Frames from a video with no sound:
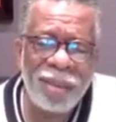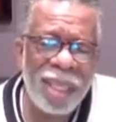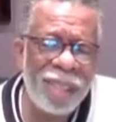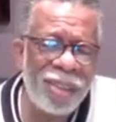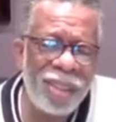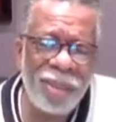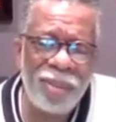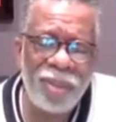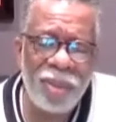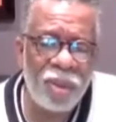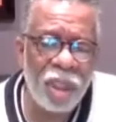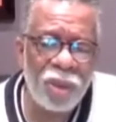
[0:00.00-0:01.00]
That's
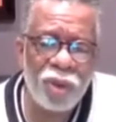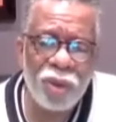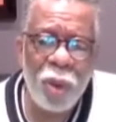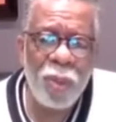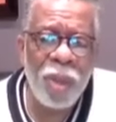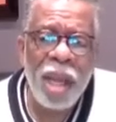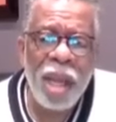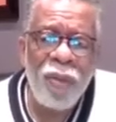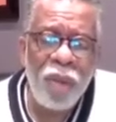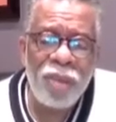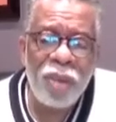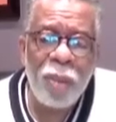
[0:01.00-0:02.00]
a truth.
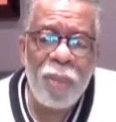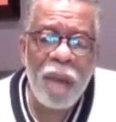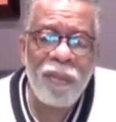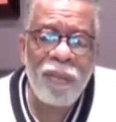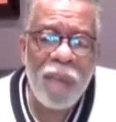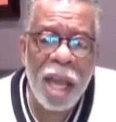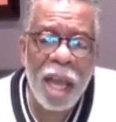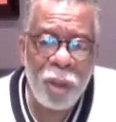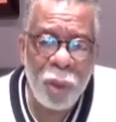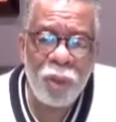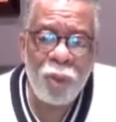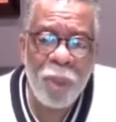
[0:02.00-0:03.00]
It's about
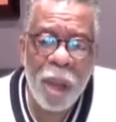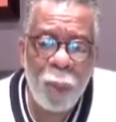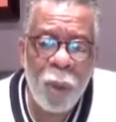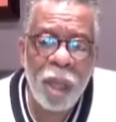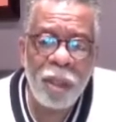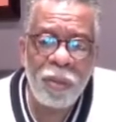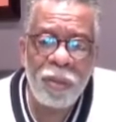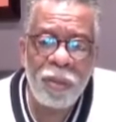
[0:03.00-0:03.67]
values. It's about what